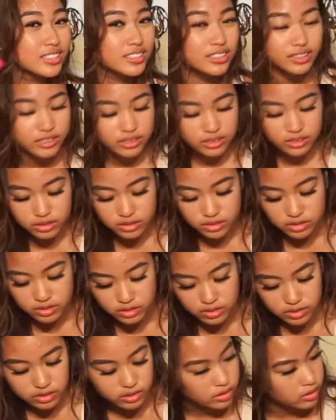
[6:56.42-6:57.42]

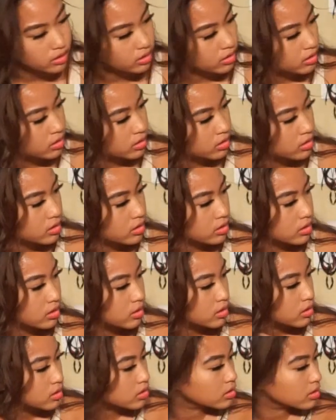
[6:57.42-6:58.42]

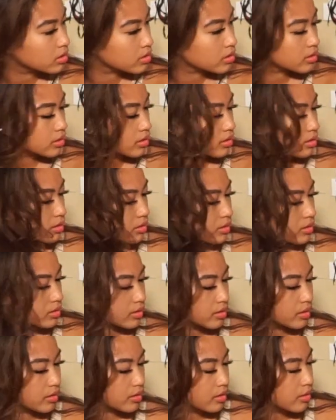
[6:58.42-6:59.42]

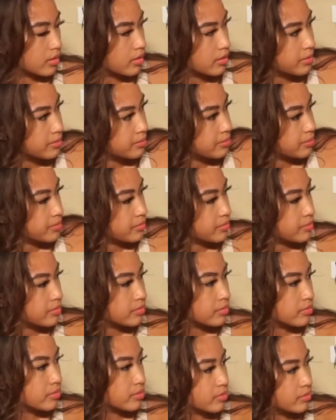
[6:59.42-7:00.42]

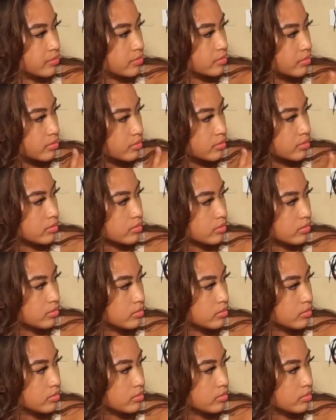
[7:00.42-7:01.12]
[no speech]